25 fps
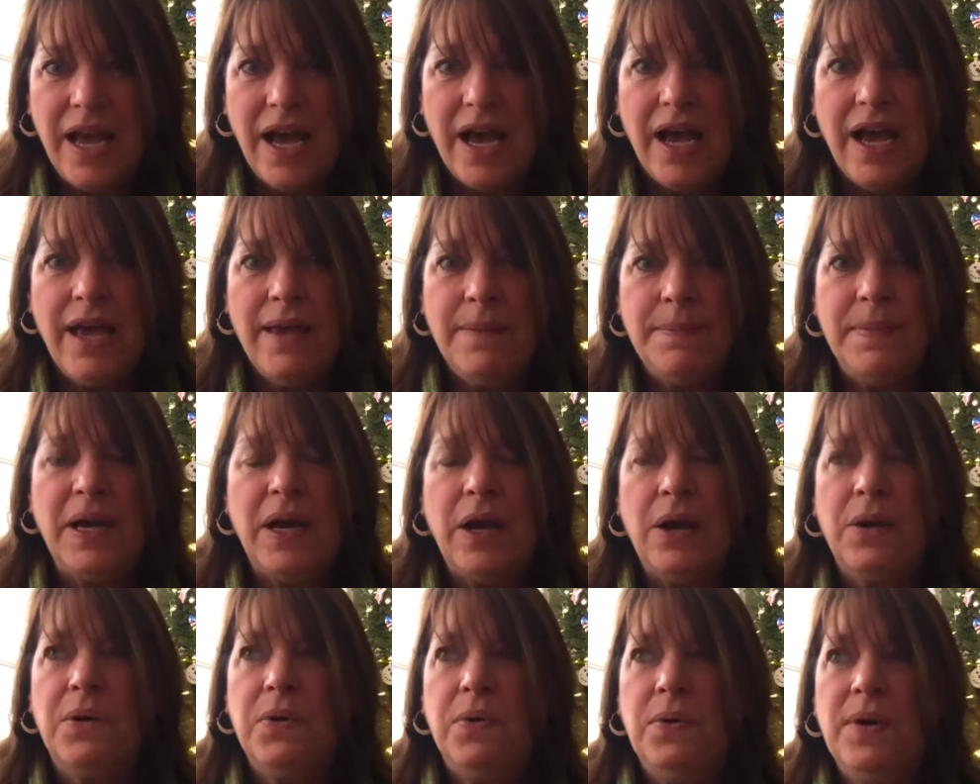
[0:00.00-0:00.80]
I'm
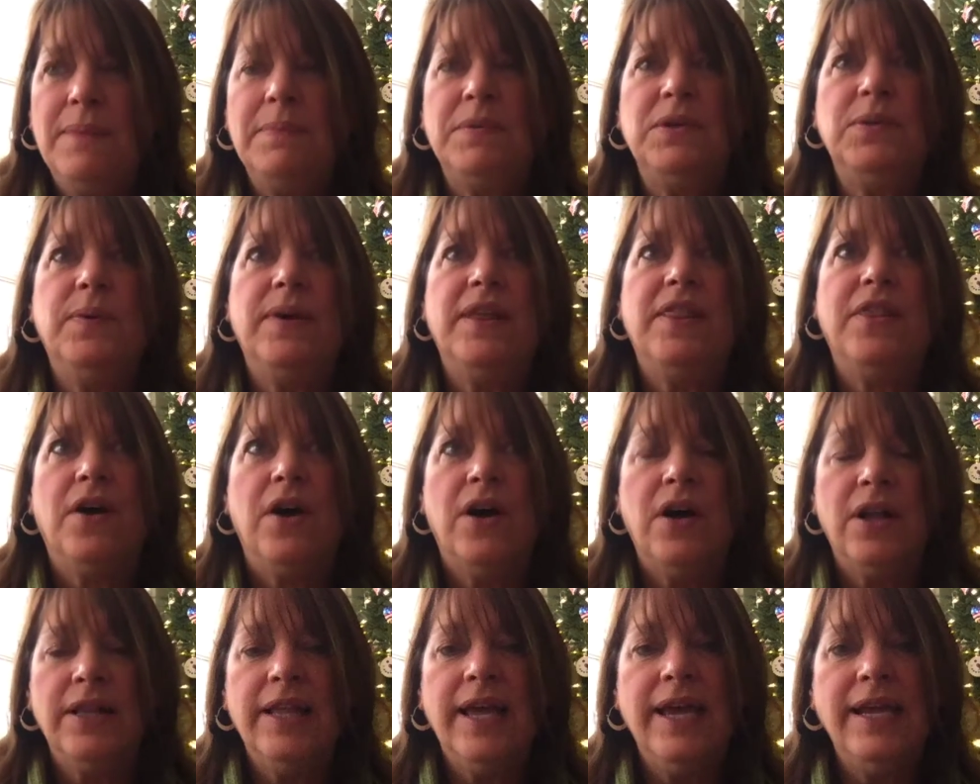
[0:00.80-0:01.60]
equipped with
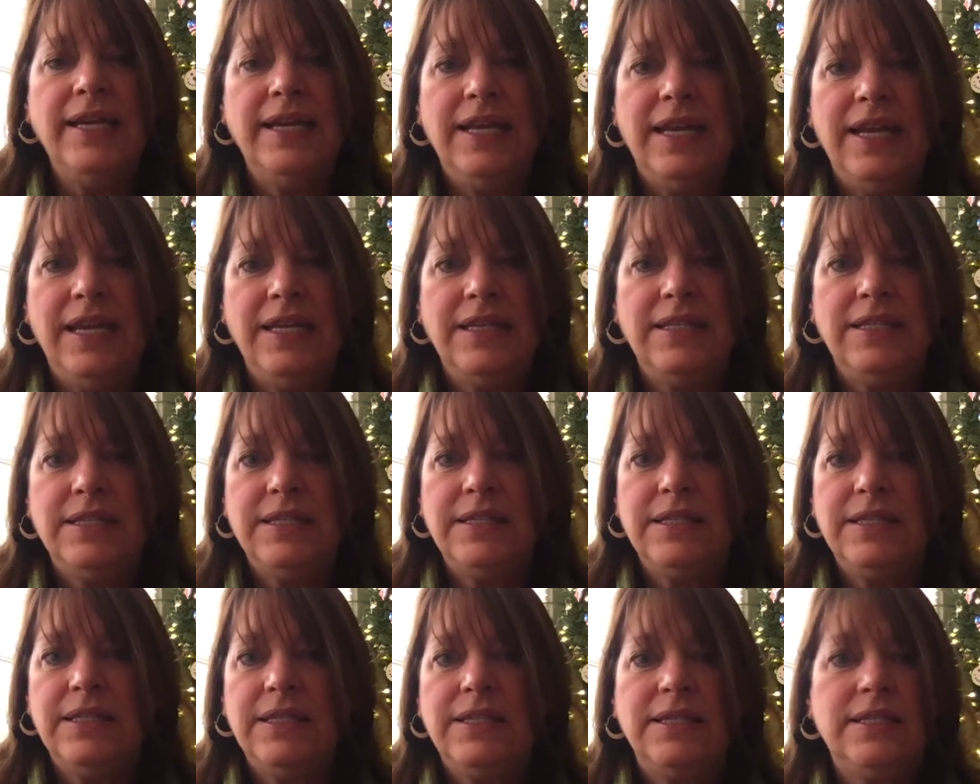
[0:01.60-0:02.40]
all I need
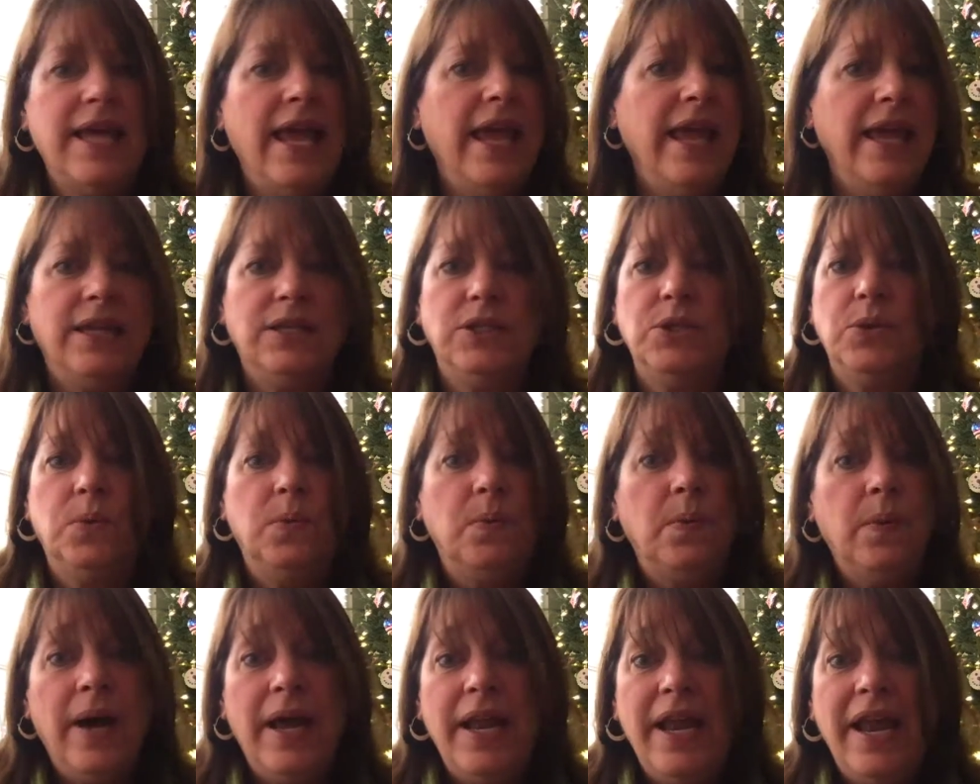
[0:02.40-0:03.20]
to handle
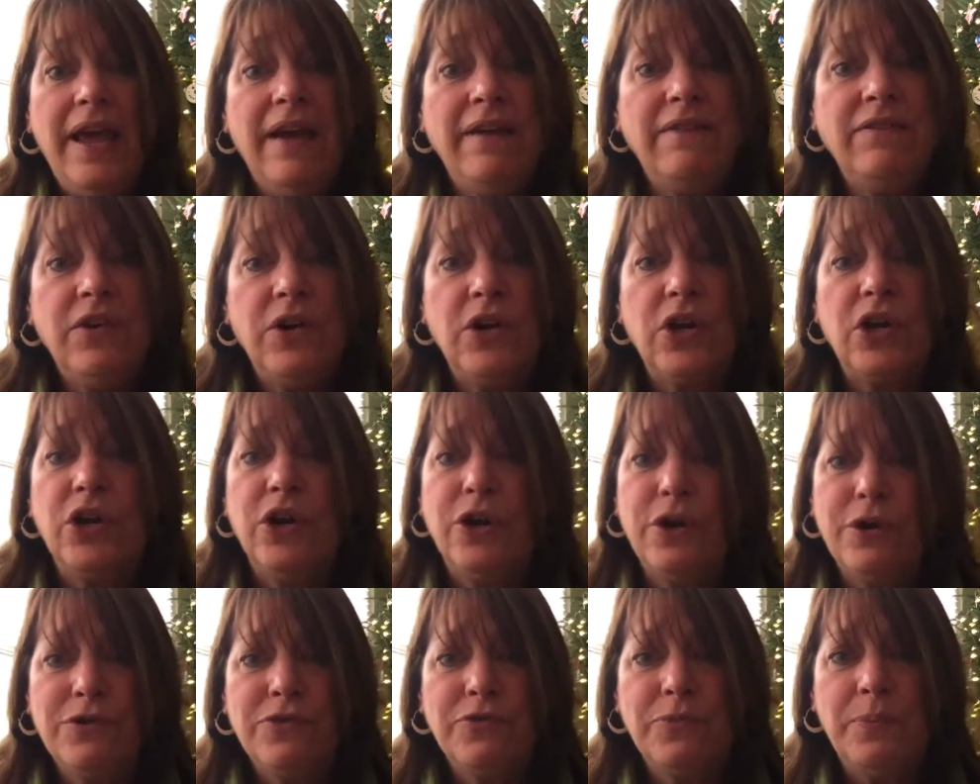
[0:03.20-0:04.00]
whatever
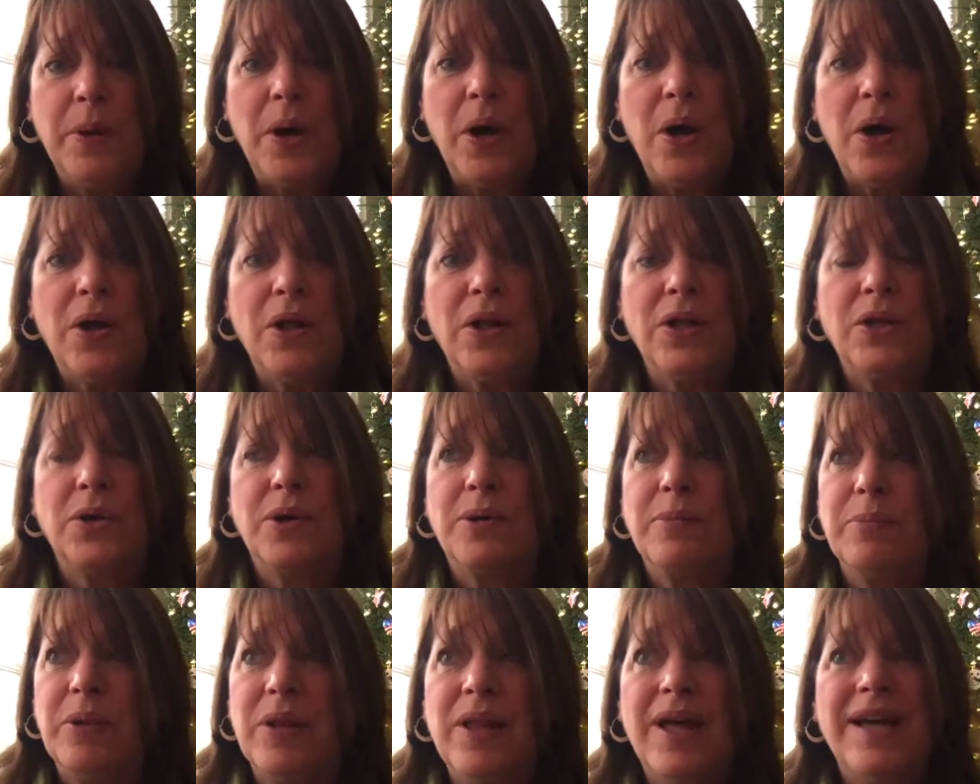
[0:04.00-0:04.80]
curveball
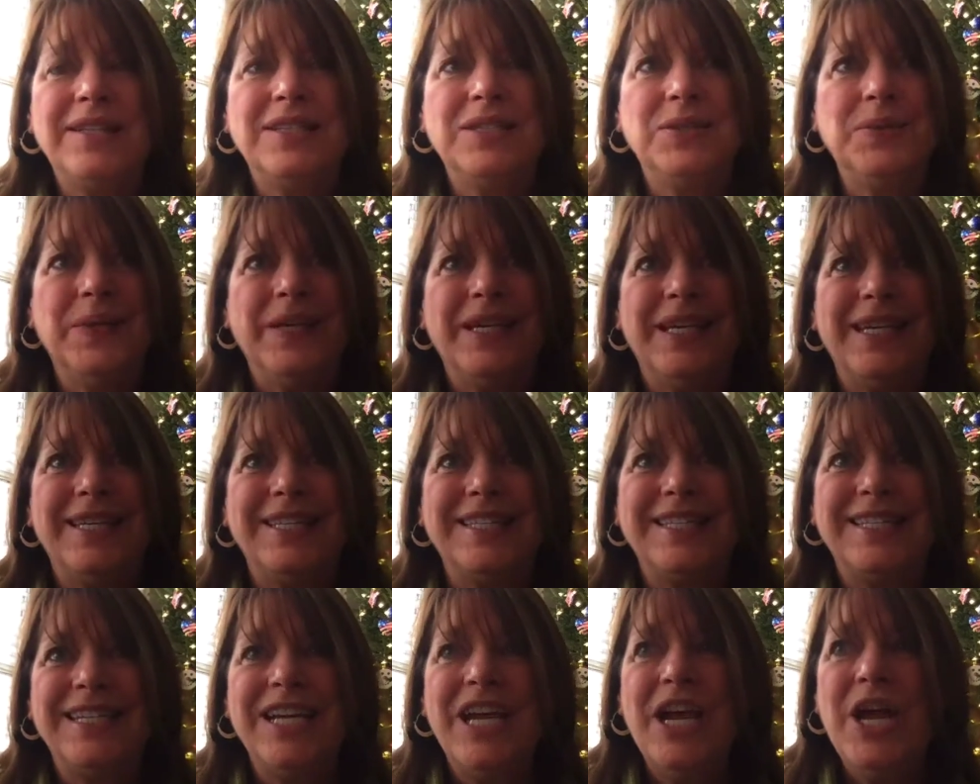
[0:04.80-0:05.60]
or plot
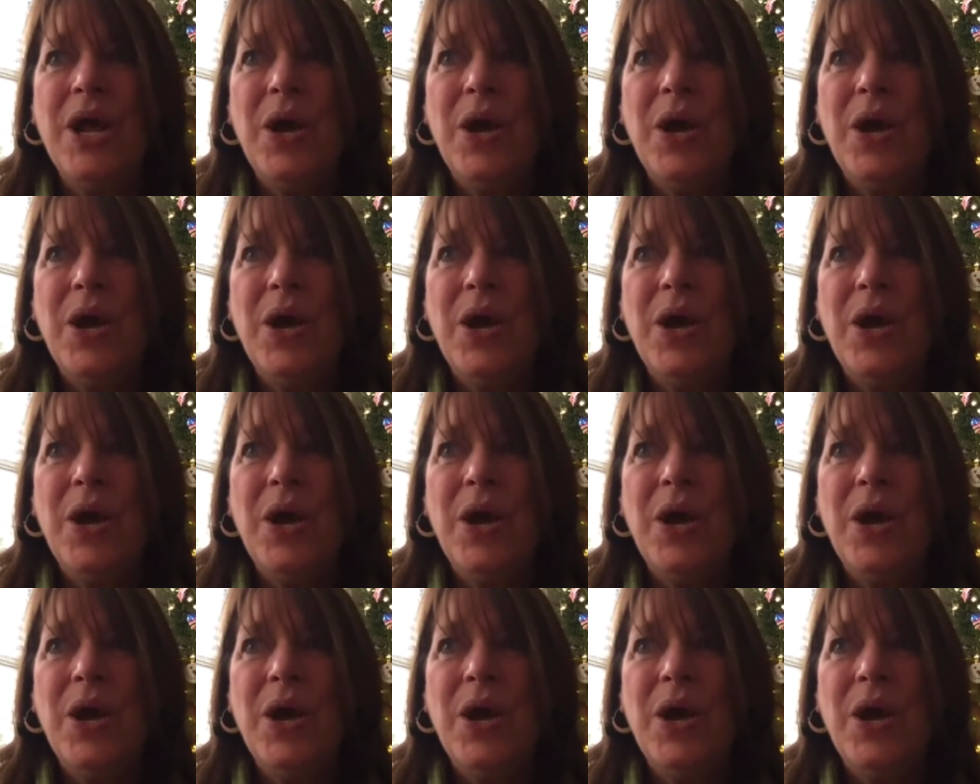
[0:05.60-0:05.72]
twist